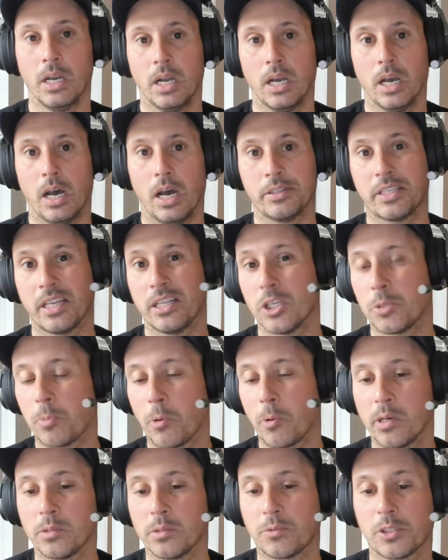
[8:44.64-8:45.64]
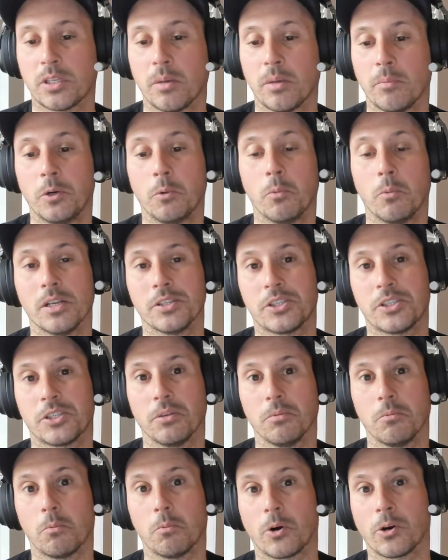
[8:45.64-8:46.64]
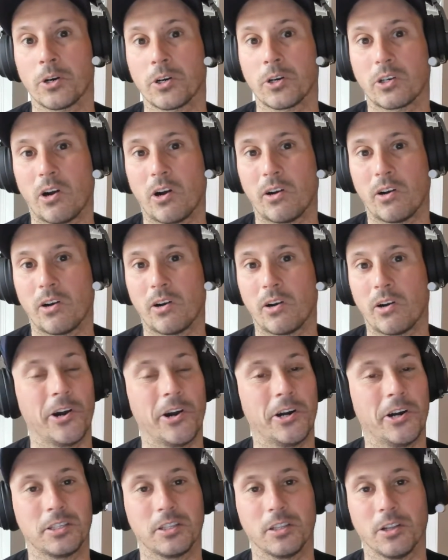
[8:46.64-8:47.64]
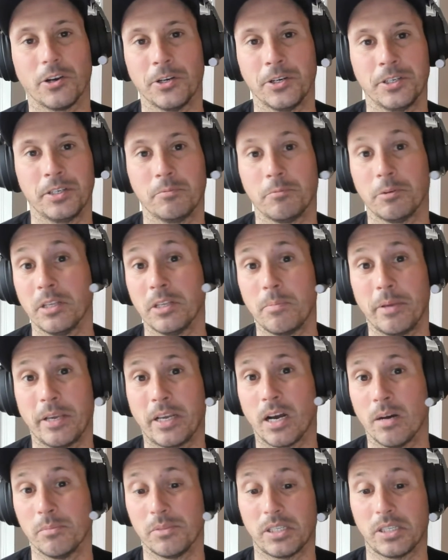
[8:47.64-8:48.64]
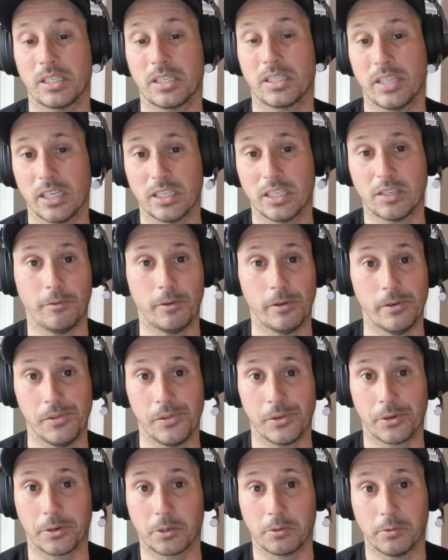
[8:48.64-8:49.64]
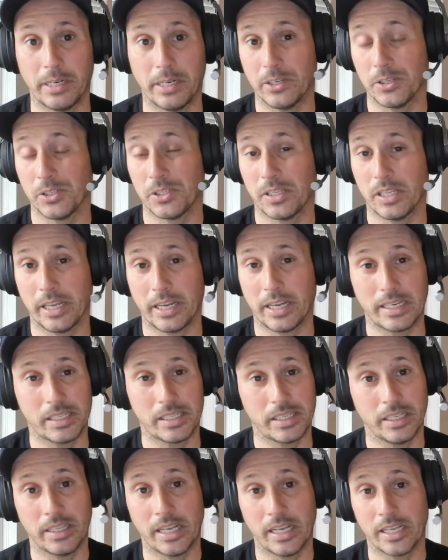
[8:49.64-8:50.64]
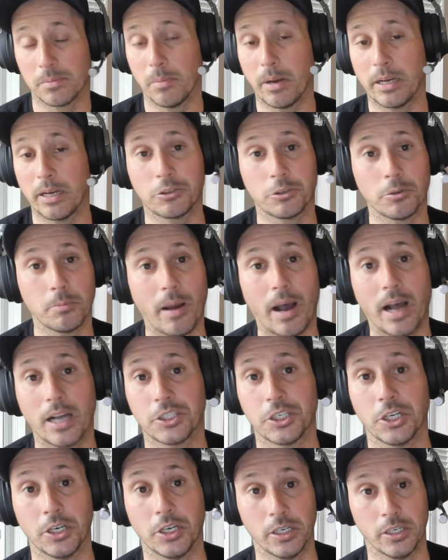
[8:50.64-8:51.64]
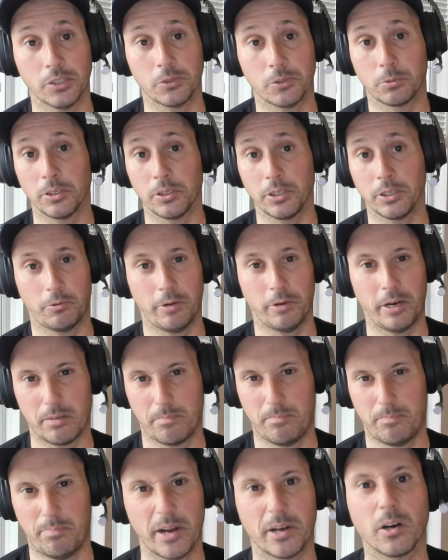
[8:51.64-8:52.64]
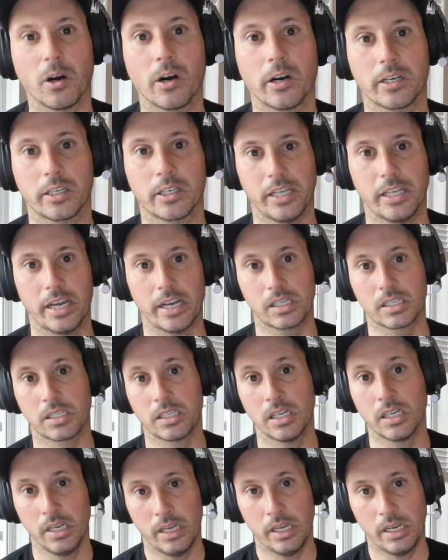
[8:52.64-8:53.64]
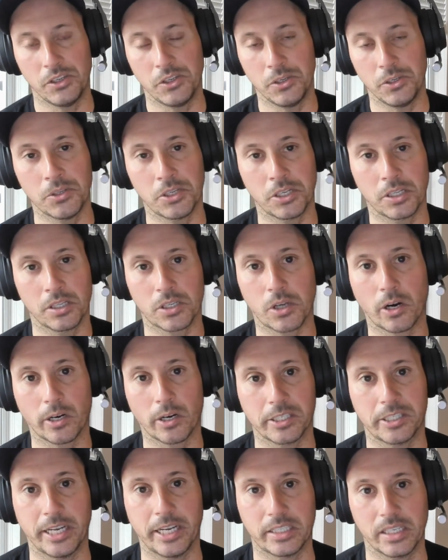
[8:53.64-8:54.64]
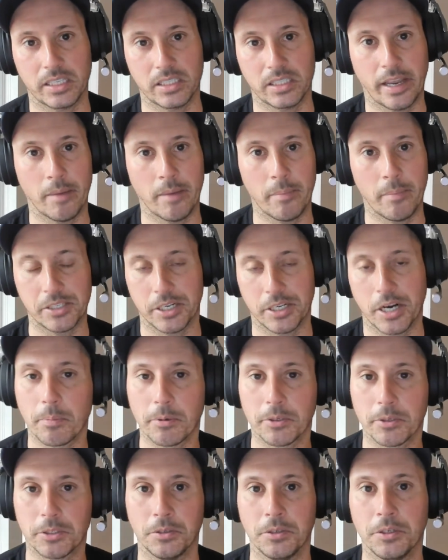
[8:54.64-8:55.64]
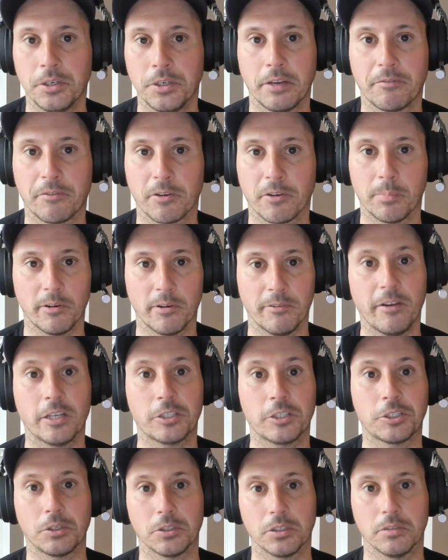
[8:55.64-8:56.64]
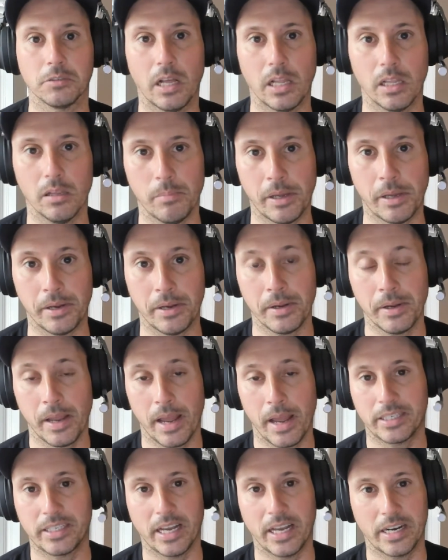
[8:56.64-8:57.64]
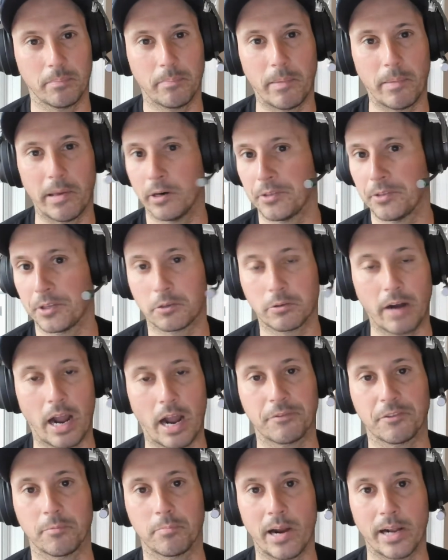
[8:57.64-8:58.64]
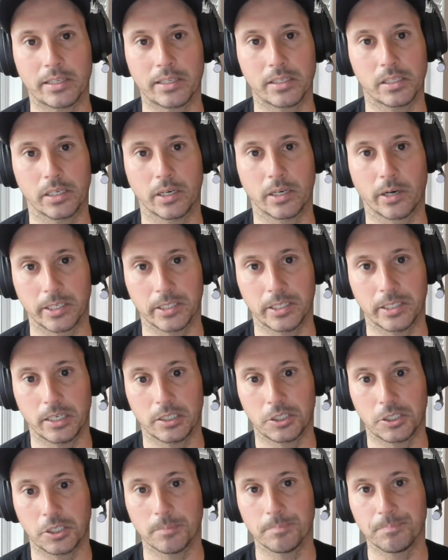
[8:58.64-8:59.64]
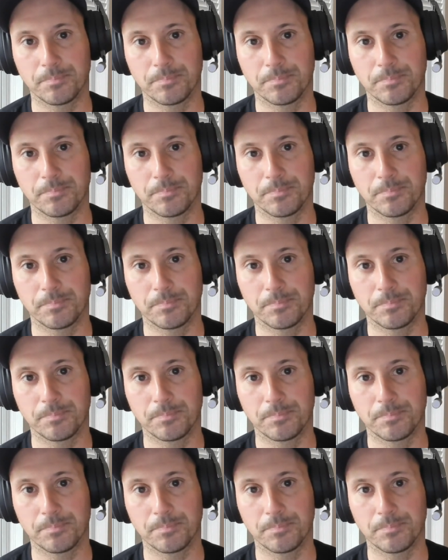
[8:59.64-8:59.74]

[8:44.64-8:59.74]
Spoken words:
I'd say this program's for someone who wants to work hard, learn, and really become successful in their careers. Like I said, that's my true passion, is really creating better architects and using this architect exam as an opportunity for professional development at getting better at the craft of practicing architecture.